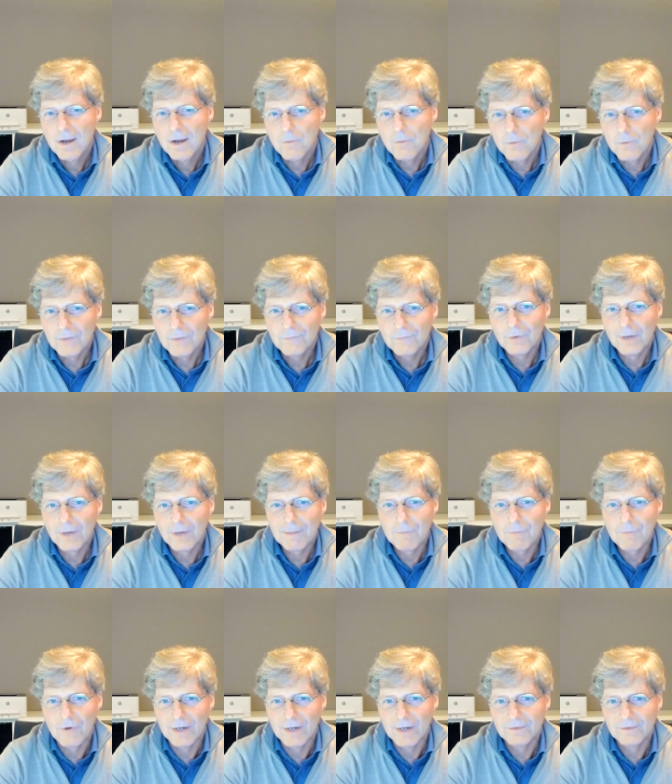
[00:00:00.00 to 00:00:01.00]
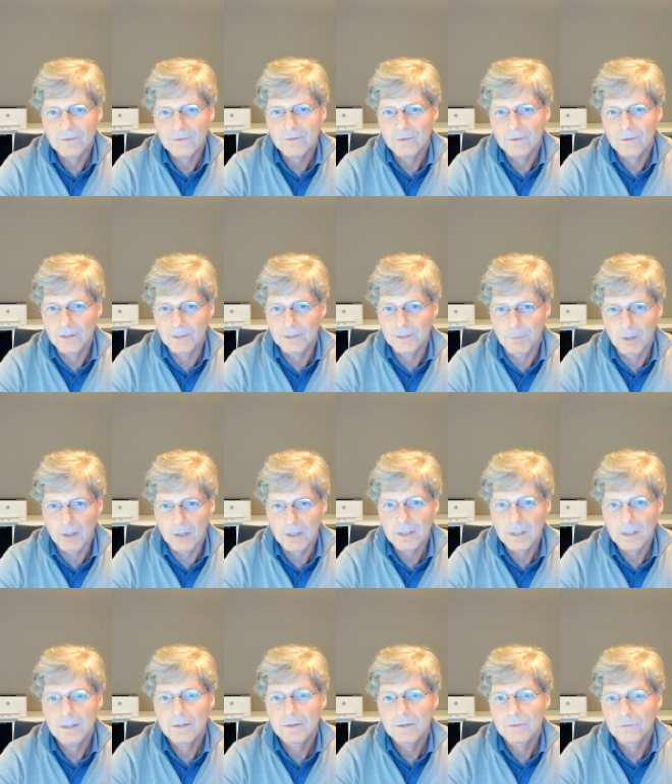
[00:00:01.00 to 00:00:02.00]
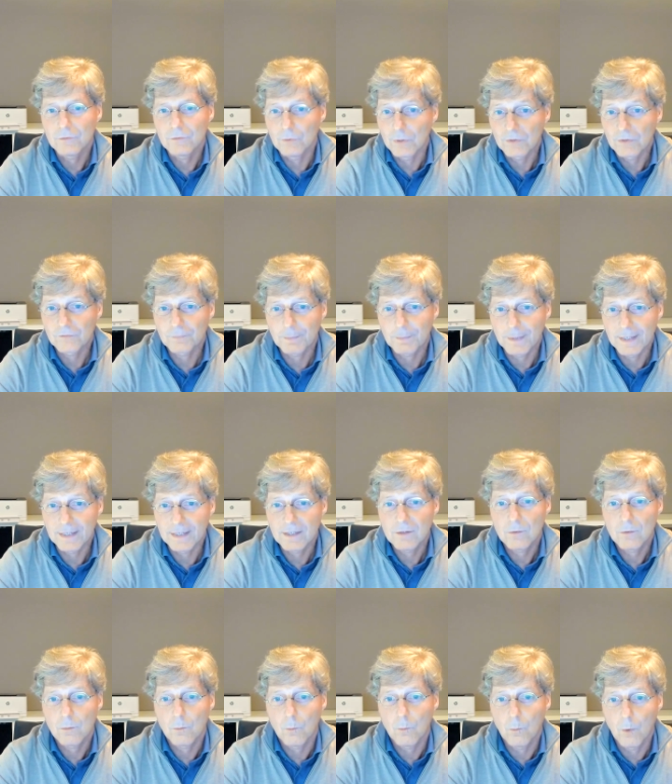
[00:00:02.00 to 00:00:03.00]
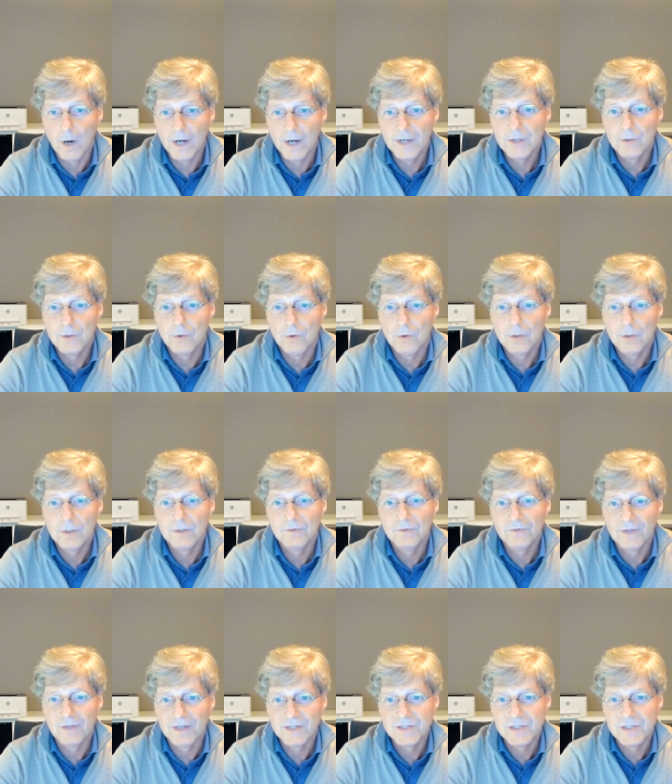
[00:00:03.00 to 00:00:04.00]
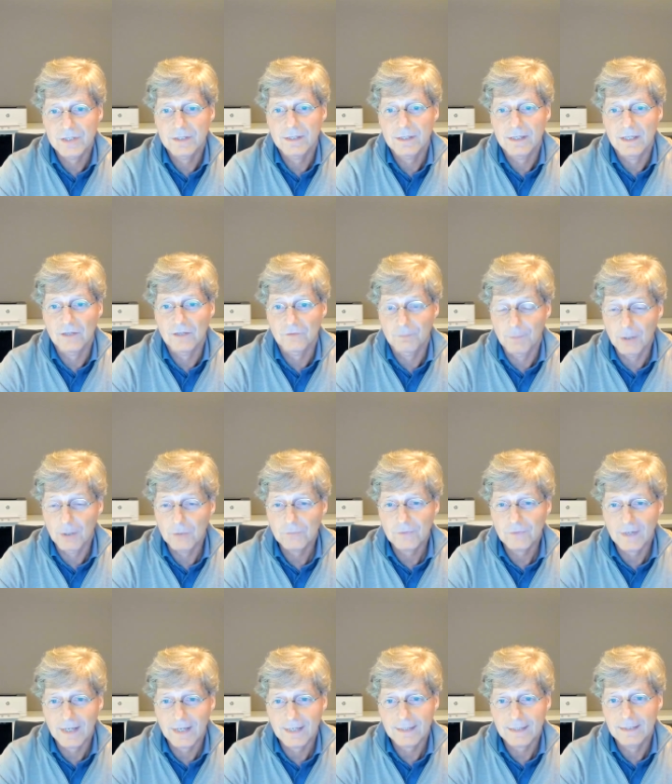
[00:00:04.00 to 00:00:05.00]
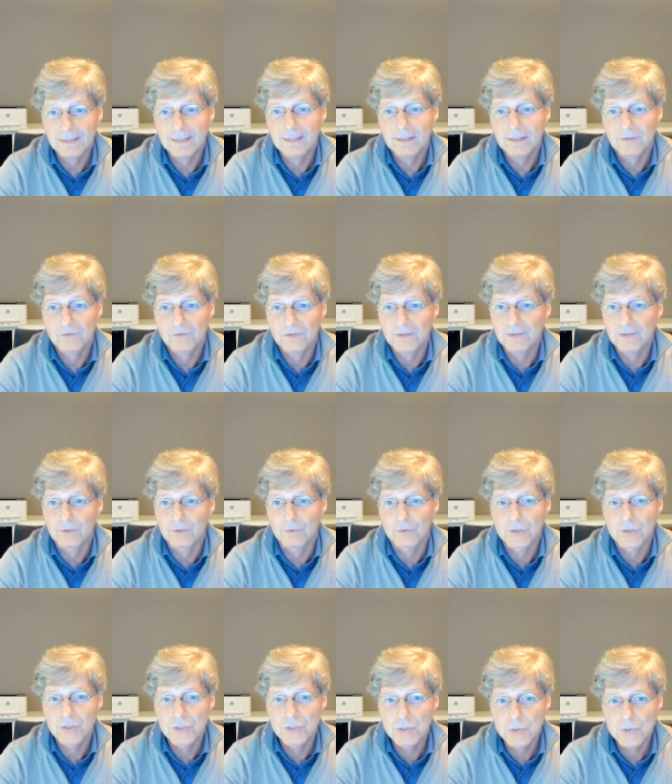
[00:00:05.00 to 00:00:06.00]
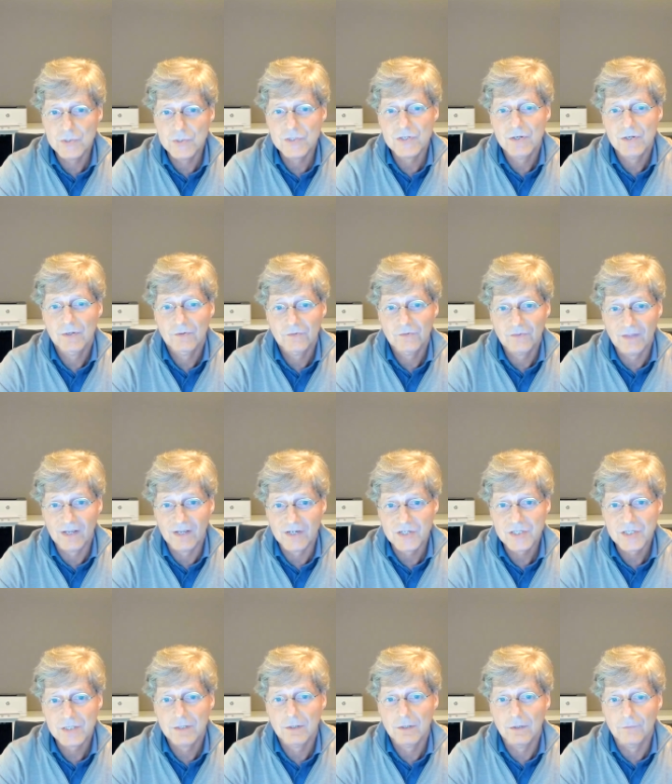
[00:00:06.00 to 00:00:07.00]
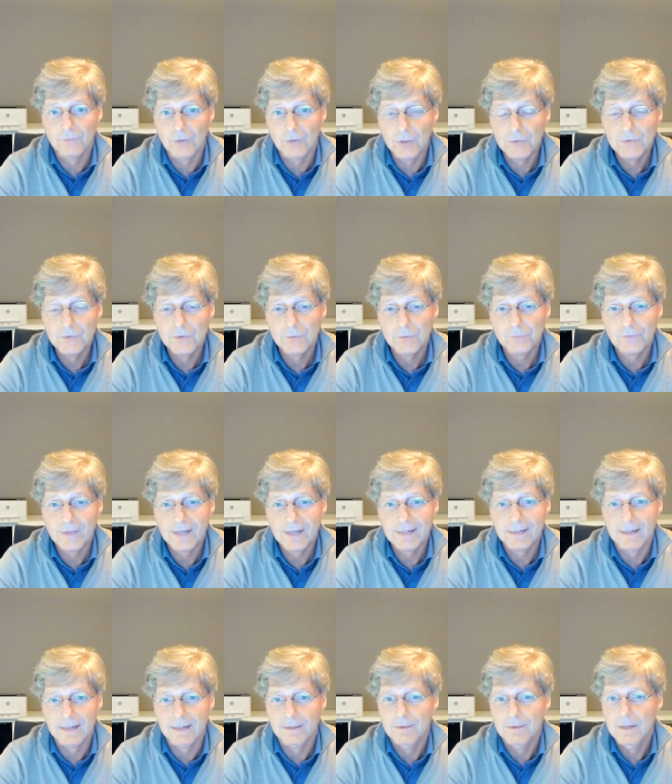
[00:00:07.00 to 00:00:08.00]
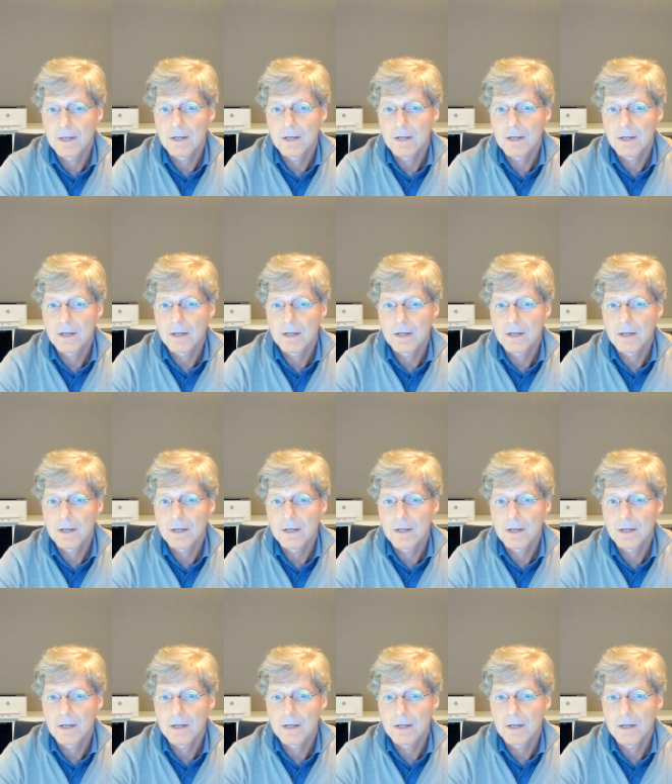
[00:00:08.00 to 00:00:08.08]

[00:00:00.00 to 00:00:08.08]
We have collaborated on a blog to explain why your organization is most likely sitting on a huge stash of unused data,